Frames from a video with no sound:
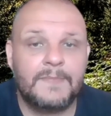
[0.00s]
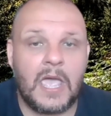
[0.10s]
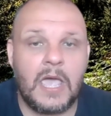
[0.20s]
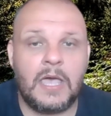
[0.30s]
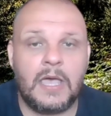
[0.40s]

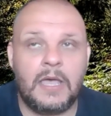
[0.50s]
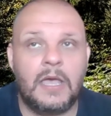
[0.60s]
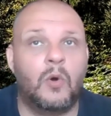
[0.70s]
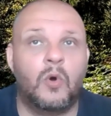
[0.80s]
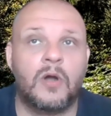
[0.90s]

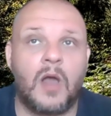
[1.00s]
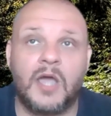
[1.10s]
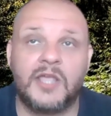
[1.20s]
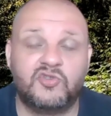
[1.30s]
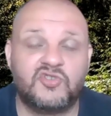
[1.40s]
Uh, or
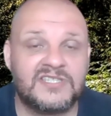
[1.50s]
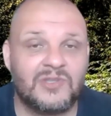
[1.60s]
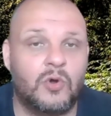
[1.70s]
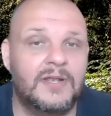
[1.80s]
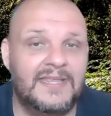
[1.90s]
are you just
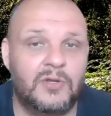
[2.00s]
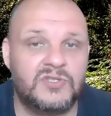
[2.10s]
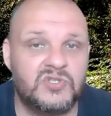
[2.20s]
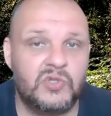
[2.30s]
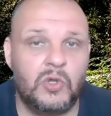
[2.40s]
holding
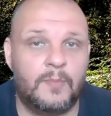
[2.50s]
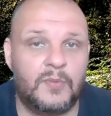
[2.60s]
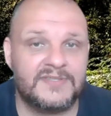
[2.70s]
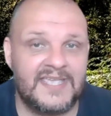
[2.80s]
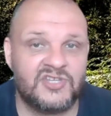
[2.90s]
on to your
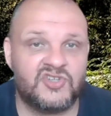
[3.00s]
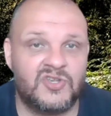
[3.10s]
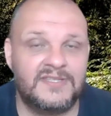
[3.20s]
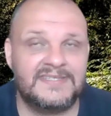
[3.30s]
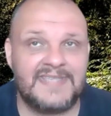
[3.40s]

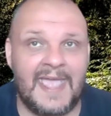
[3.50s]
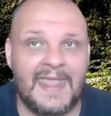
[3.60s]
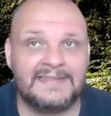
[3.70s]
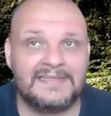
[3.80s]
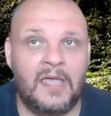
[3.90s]
possessions
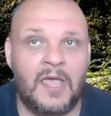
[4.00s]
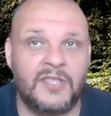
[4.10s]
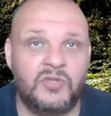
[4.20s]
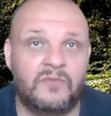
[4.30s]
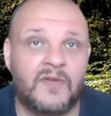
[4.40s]
and uh,
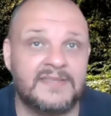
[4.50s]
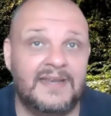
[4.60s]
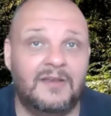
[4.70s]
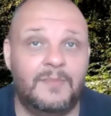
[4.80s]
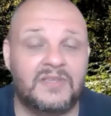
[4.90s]
you've got a
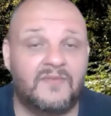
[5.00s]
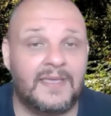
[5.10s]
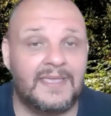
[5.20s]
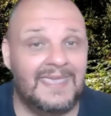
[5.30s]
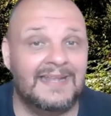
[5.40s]
little bit of a
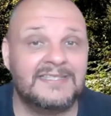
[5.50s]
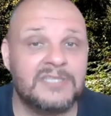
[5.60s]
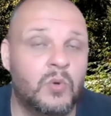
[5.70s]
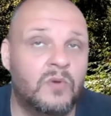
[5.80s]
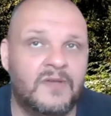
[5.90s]
guilt
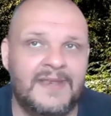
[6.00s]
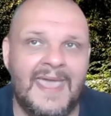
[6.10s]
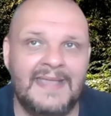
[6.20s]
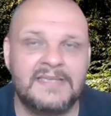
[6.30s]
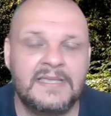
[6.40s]
over
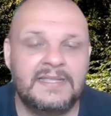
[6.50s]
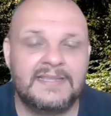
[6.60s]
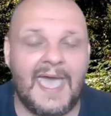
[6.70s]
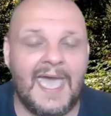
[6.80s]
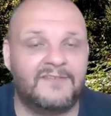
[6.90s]
that,
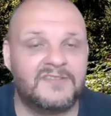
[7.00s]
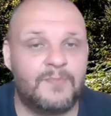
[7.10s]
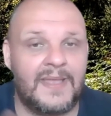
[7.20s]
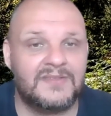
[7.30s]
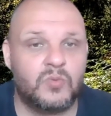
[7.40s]
that I've
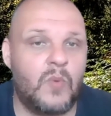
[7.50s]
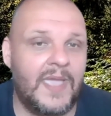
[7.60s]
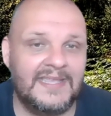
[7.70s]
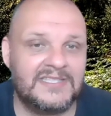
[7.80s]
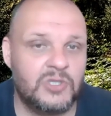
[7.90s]
spent
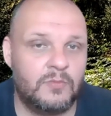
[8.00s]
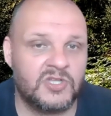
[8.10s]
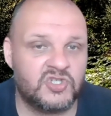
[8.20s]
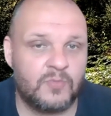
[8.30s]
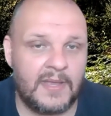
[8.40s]
way too
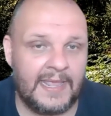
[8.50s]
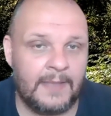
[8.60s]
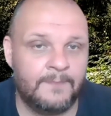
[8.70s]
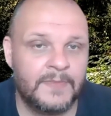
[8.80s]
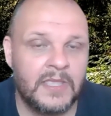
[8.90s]
much money?